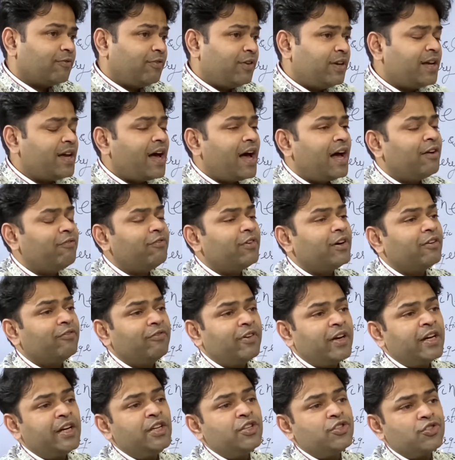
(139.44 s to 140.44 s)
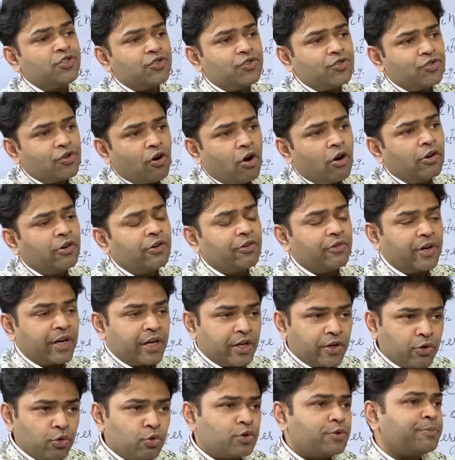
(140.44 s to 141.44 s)
We have a very strong
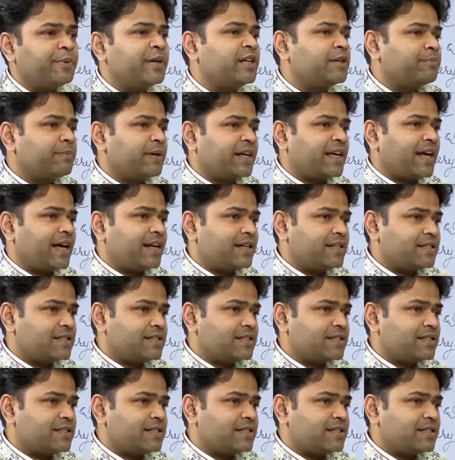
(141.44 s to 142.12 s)
recruitment mechanism.